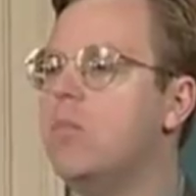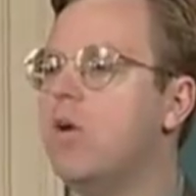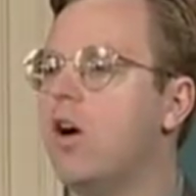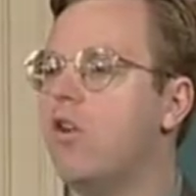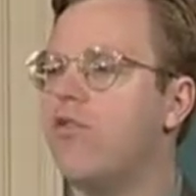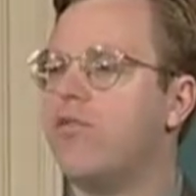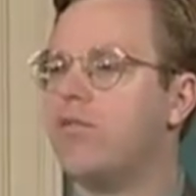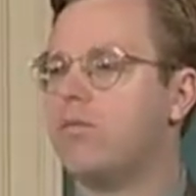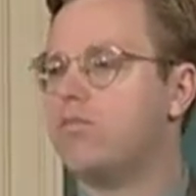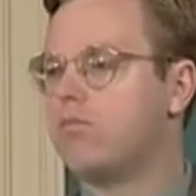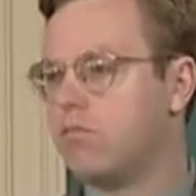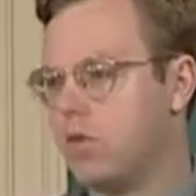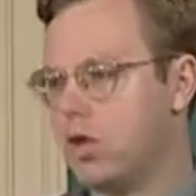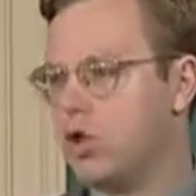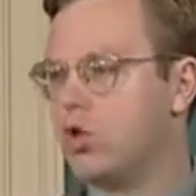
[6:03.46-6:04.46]
of,
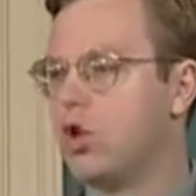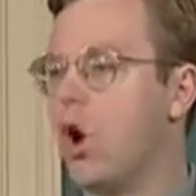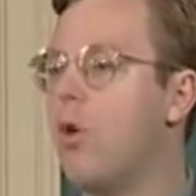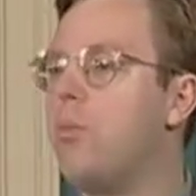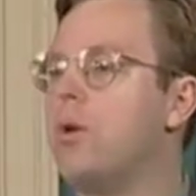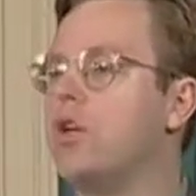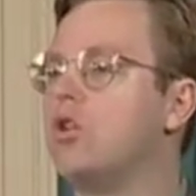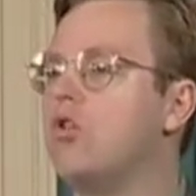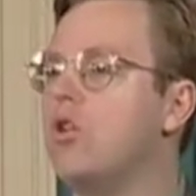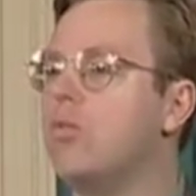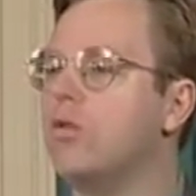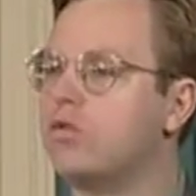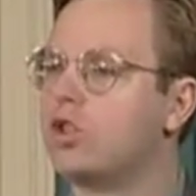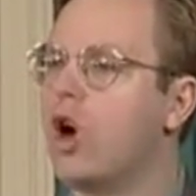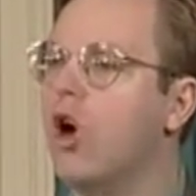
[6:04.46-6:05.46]
a utopian dream
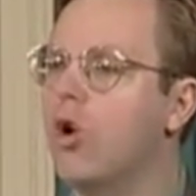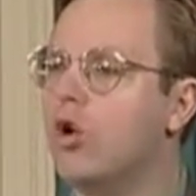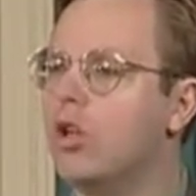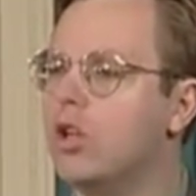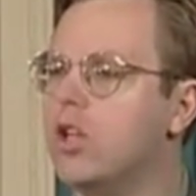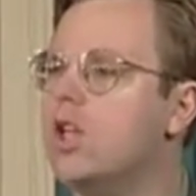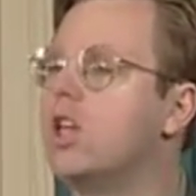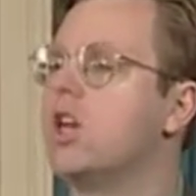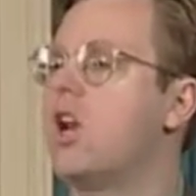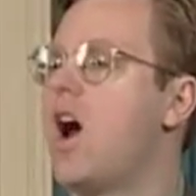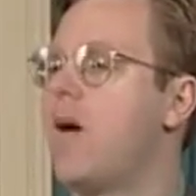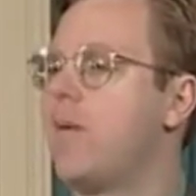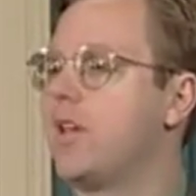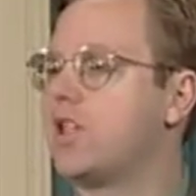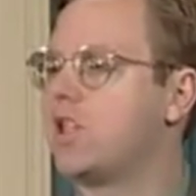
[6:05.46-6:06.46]
of total
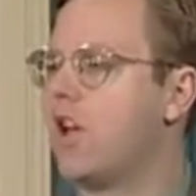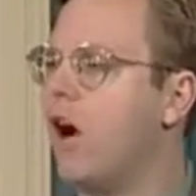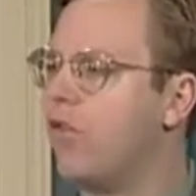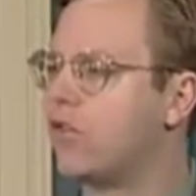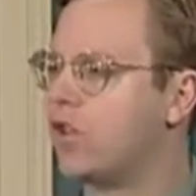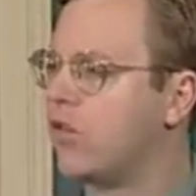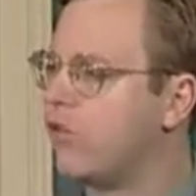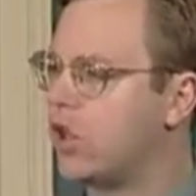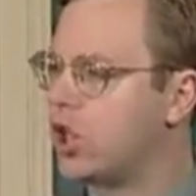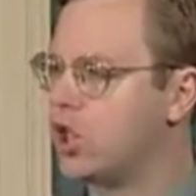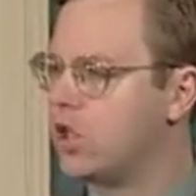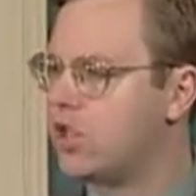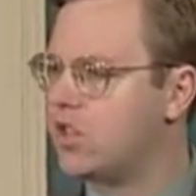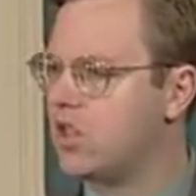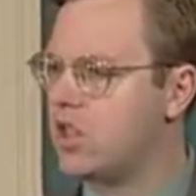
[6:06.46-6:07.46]
economic
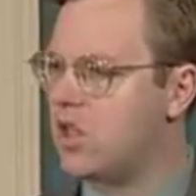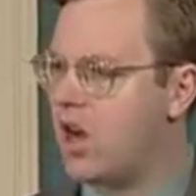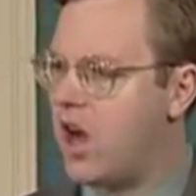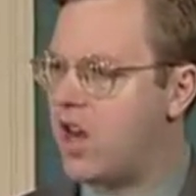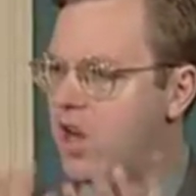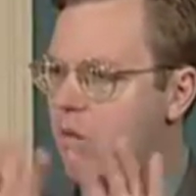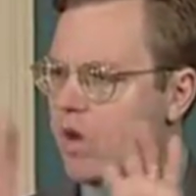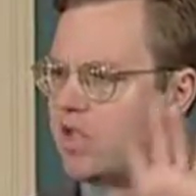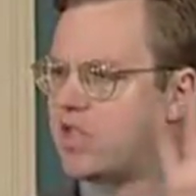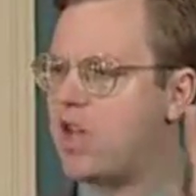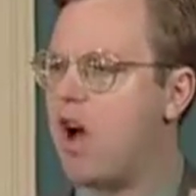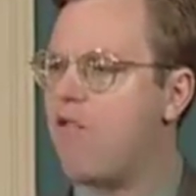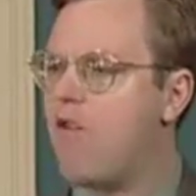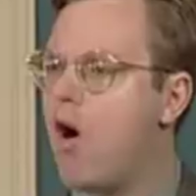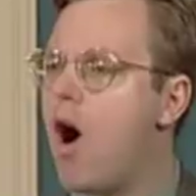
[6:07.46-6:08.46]
self-sufficiency, cutting
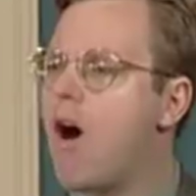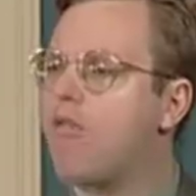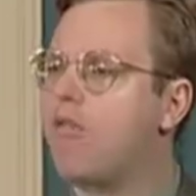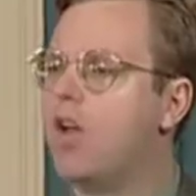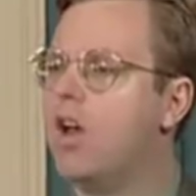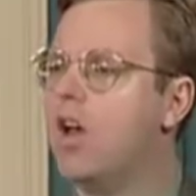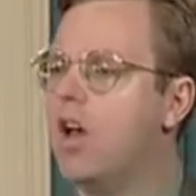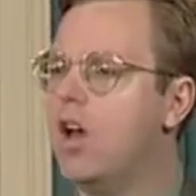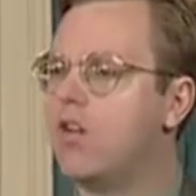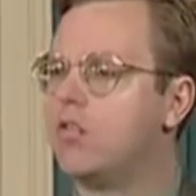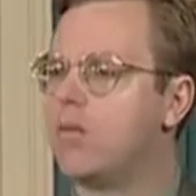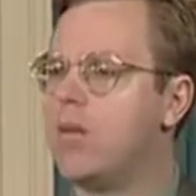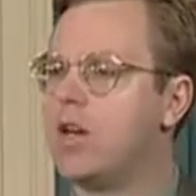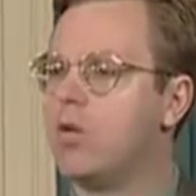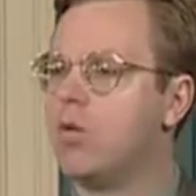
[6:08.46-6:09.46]
oneself off
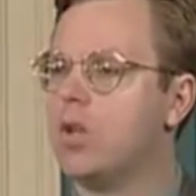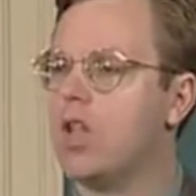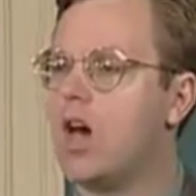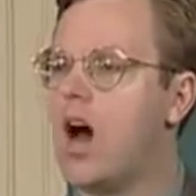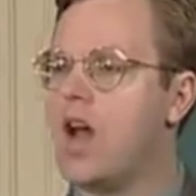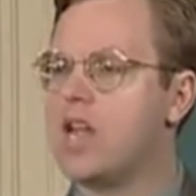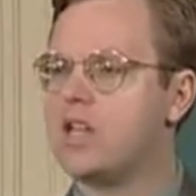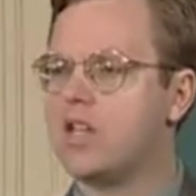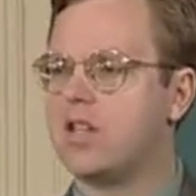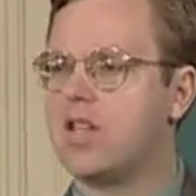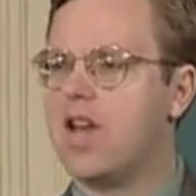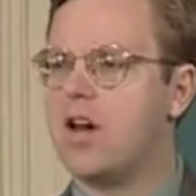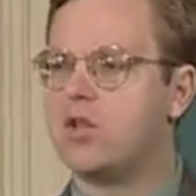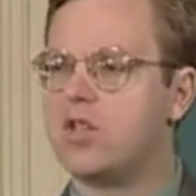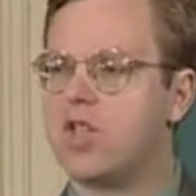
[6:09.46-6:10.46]
from any reliance on the
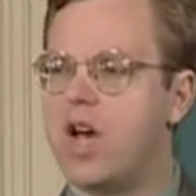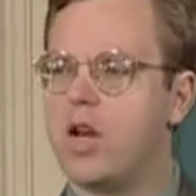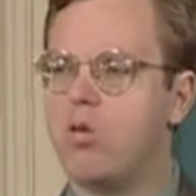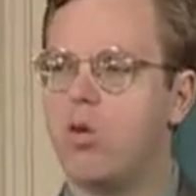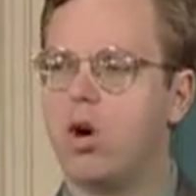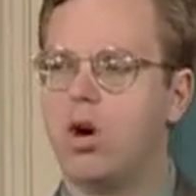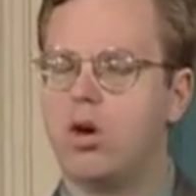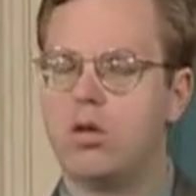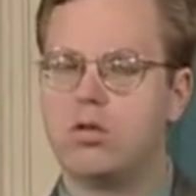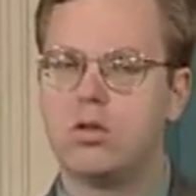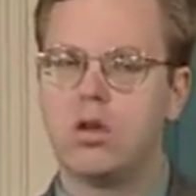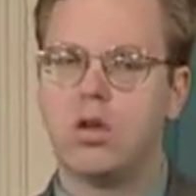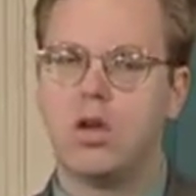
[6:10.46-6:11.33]
outside world.